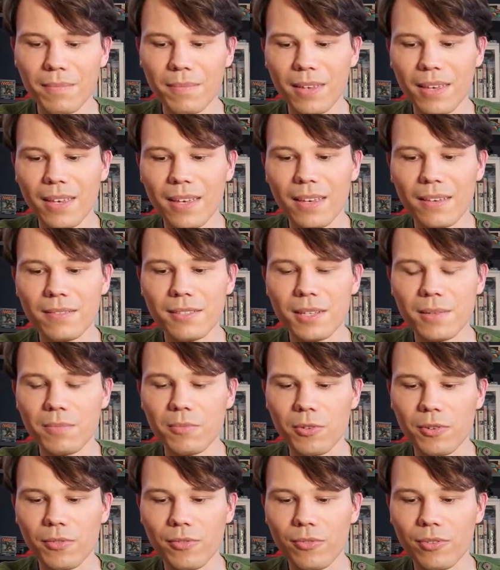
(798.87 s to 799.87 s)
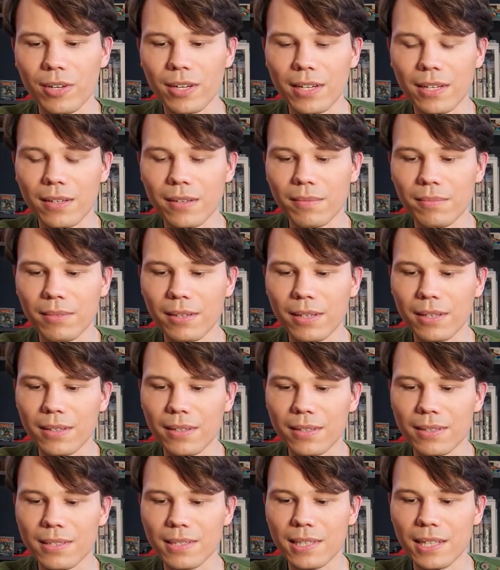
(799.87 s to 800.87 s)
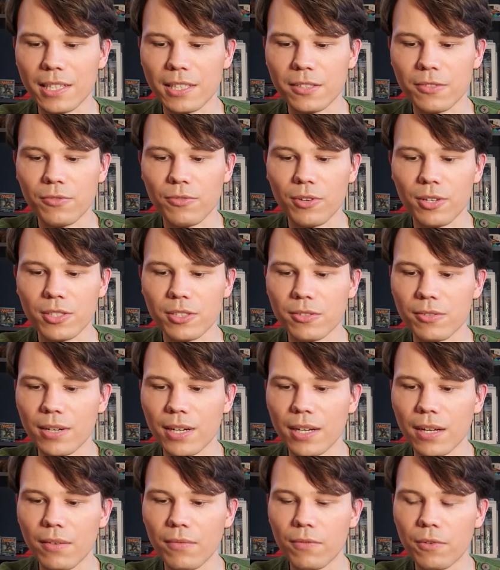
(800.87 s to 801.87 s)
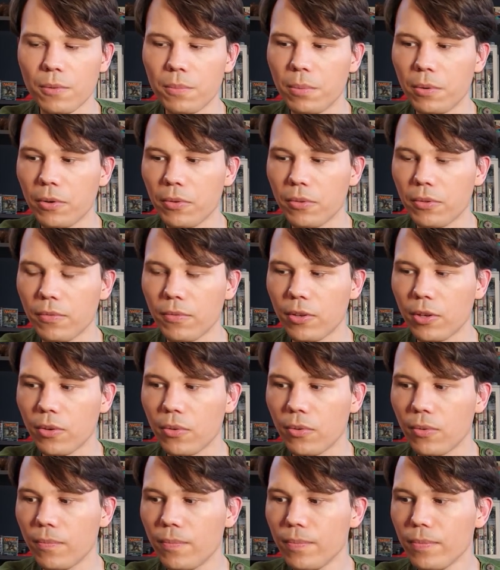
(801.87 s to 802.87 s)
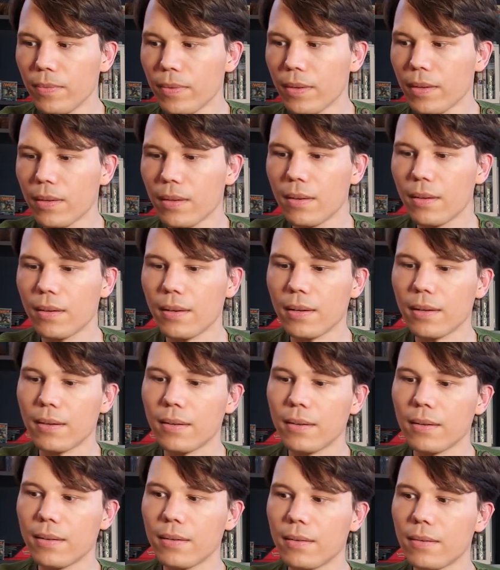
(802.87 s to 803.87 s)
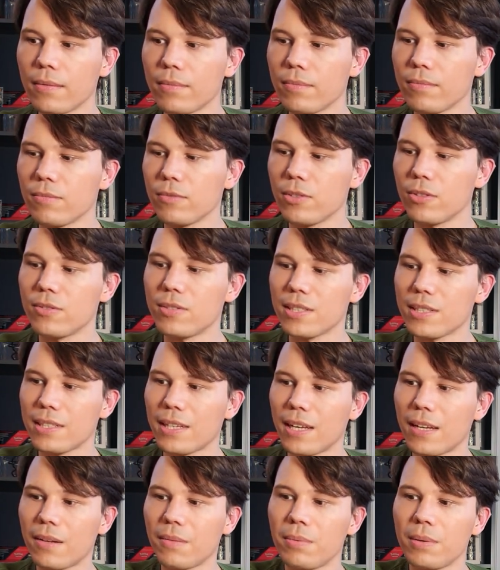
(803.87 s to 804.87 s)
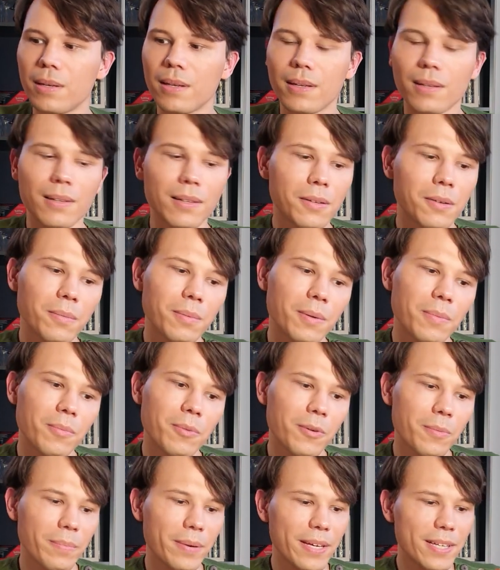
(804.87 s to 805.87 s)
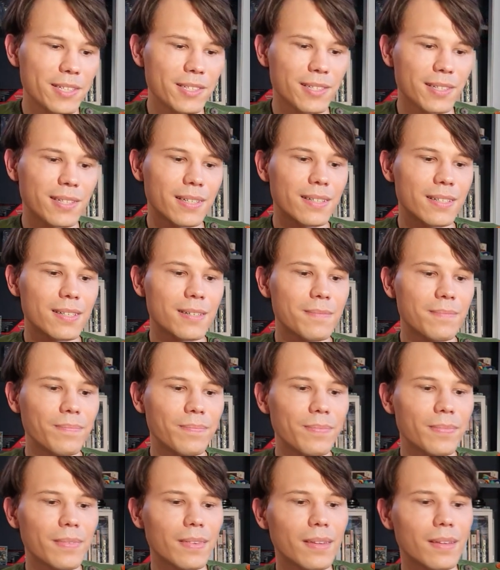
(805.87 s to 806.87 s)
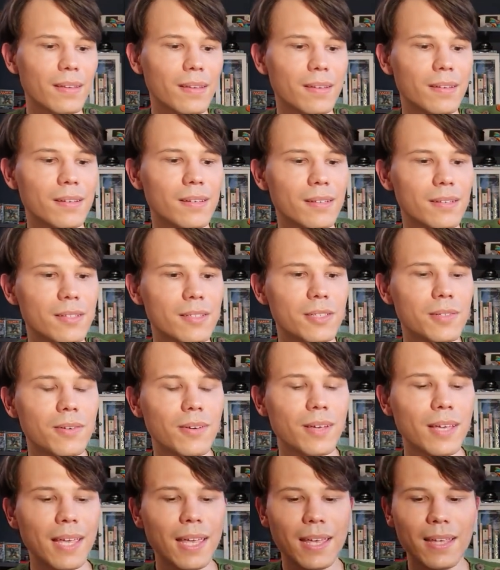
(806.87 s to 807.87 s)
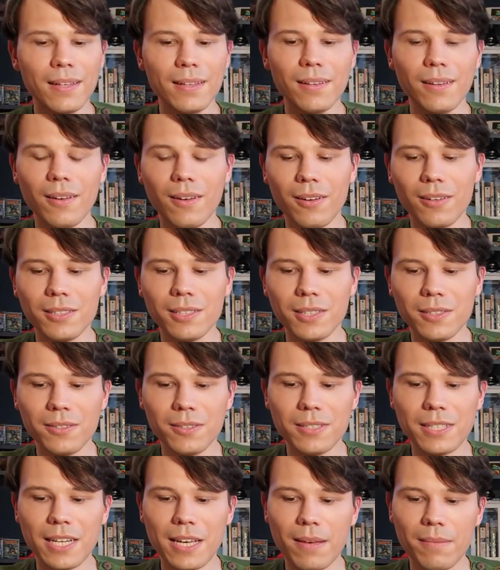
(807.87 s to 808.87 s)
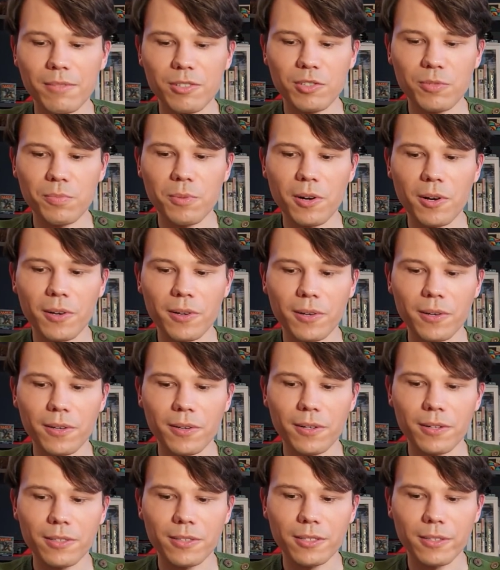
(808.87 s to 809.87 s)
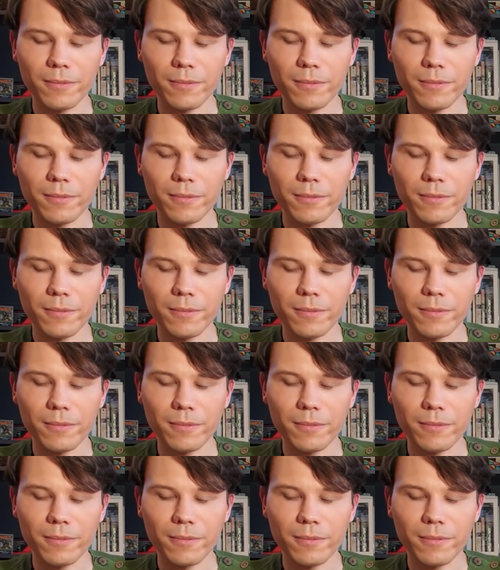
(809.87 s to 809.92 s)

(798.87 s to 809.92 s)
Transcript: It gives them more freedom. It's less frustrating for both of you. You just gotta be a little bit more patient. So again, also damage markers.